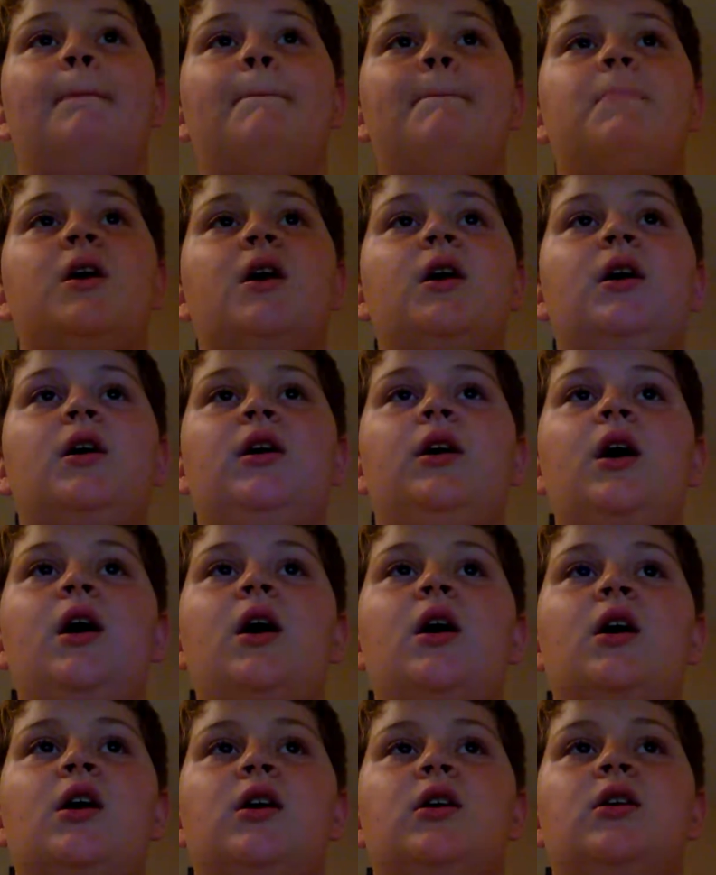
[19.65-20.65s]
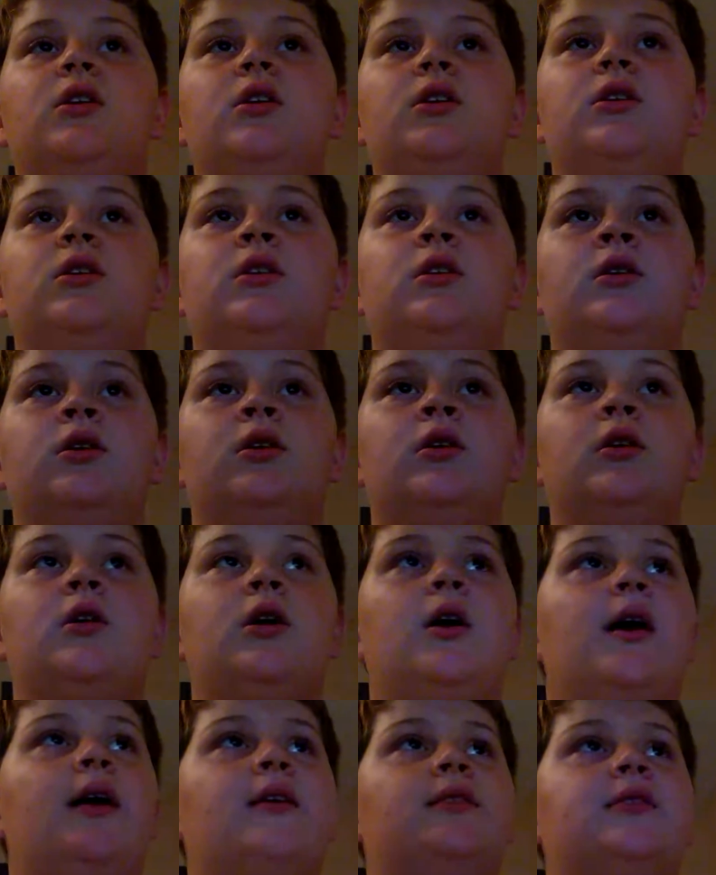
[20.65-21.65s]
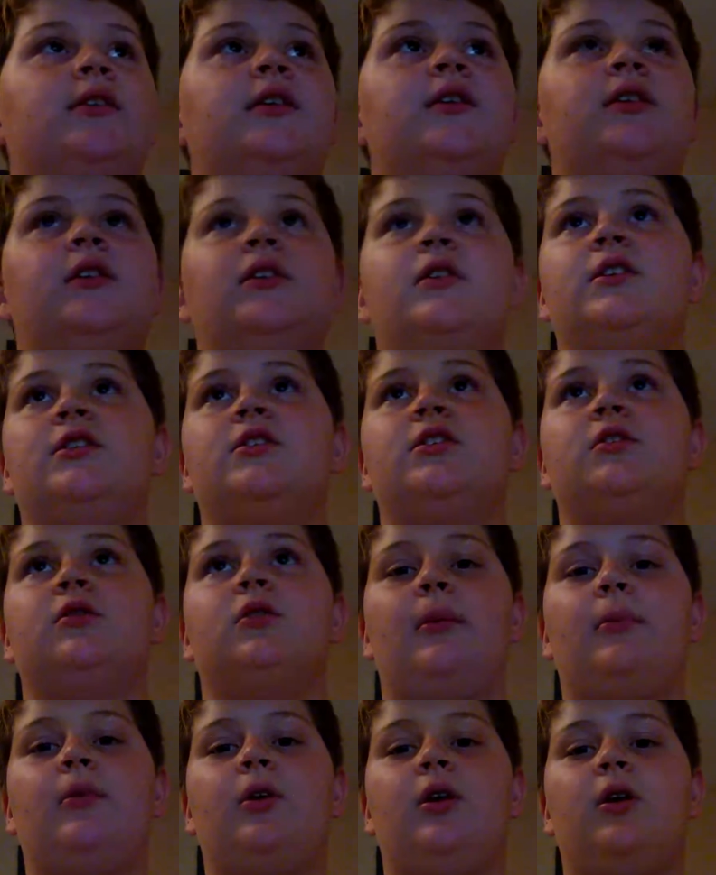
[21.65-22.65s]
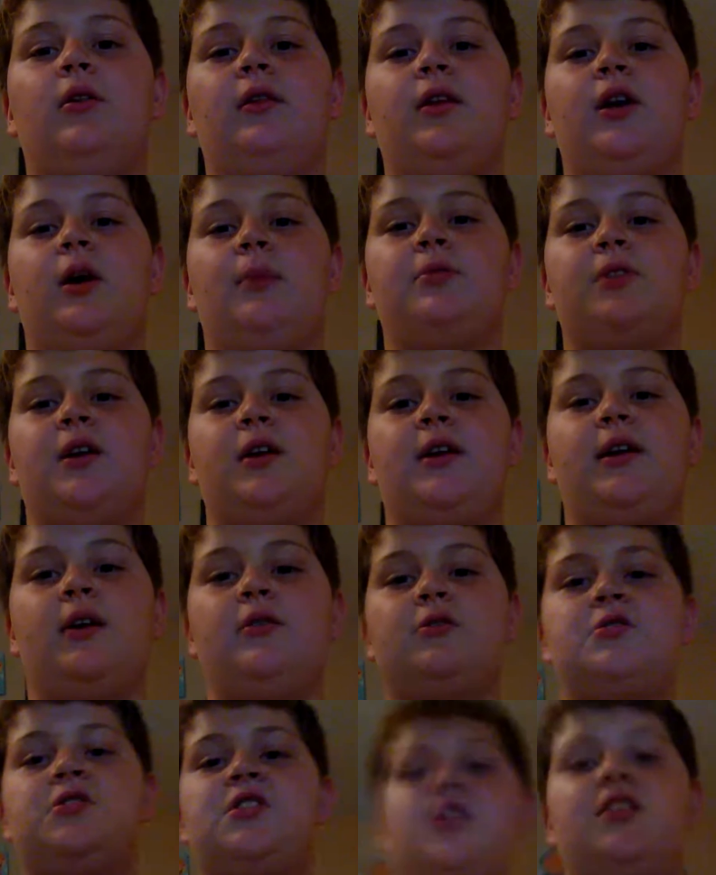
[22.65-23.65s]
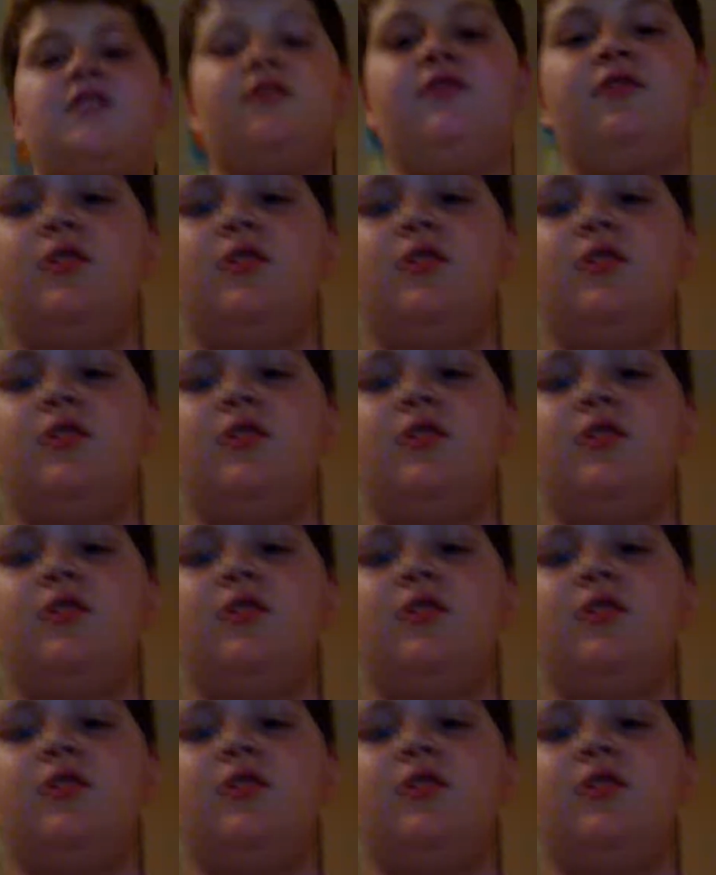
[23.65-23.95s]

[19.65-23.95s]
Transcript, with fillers: But yeah, let's get into this. So I'm currently upside down, Steve.